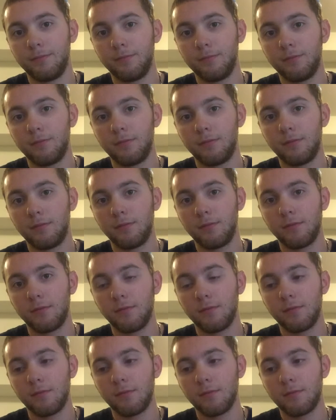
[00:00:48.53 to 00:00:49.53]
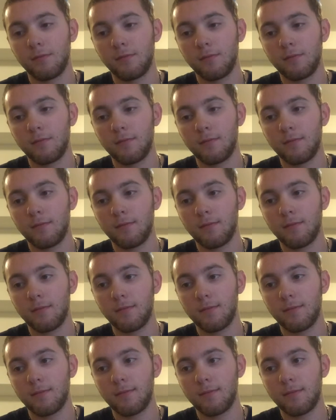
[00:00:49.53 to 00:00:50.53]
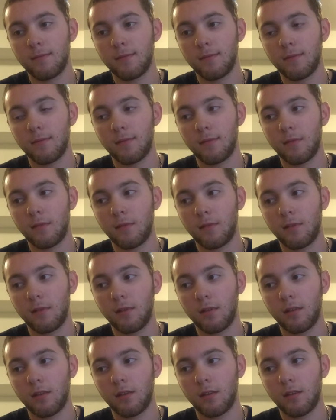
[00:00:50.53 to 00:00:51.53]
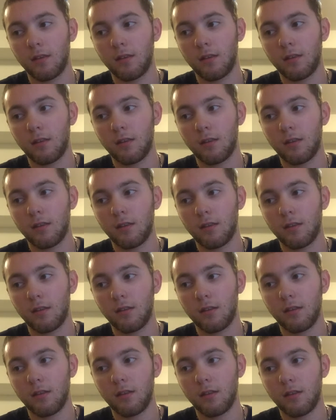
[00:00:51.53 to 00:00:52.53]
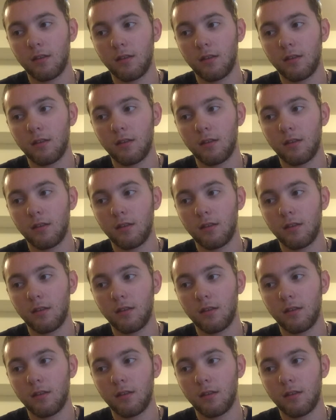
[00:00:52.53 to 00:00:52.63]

Nobody speaks.